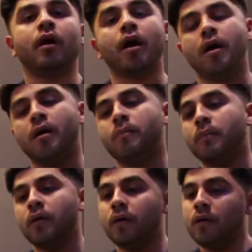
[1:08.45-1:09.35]
I
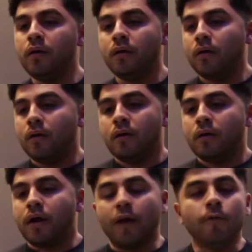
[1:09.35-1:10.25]

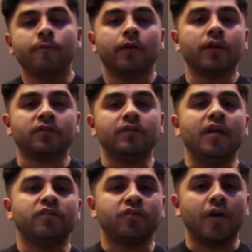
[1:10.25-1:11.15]
don't feel it's
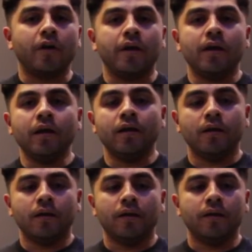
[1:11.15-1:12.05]
necessary
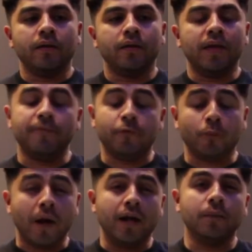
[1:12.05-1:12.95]
if you're
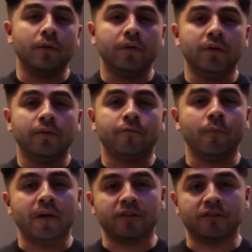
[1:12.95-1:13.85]
bodybuilding
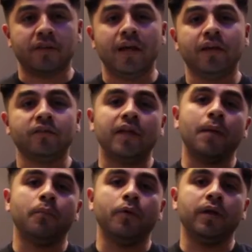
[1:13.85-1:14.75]
from an aesthetic
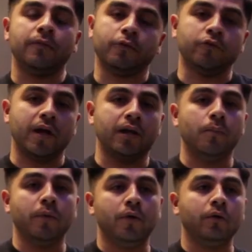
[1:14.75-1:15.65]
standpoint, if you're trying to
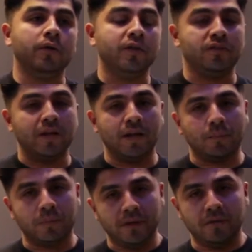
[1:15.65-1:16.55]
build an
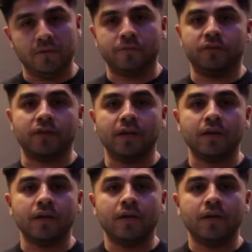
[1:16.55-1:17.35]
aesthetic pleasing physique.